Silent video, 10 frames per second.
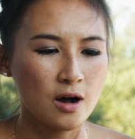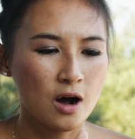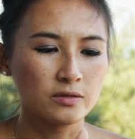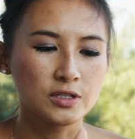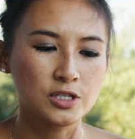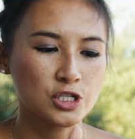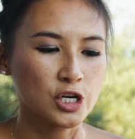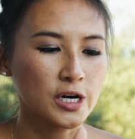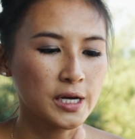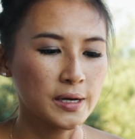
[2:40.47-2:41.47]
on this
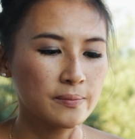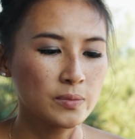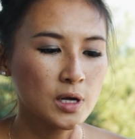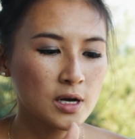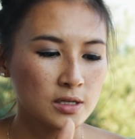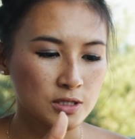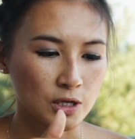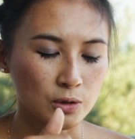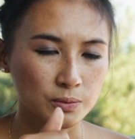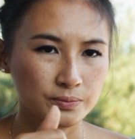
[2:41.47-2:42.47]
journey.
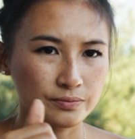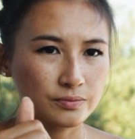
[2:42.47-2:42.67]
So